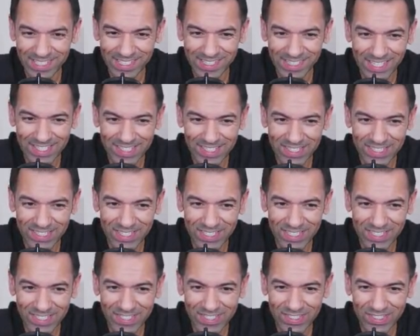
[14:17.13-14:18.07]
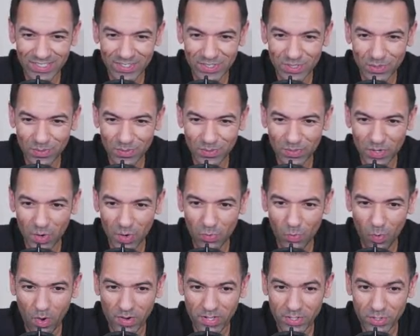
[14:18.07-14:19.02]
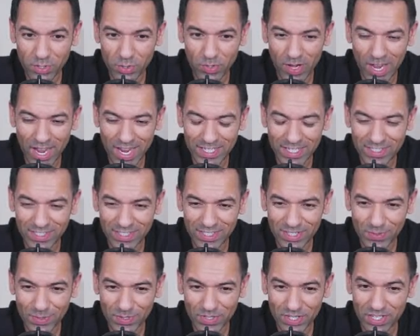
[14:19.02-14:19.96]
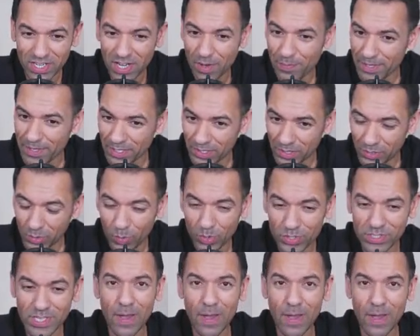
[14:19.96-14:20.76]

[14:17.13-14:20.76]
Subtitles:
Let's see. So we've got one or two answers which are coming close.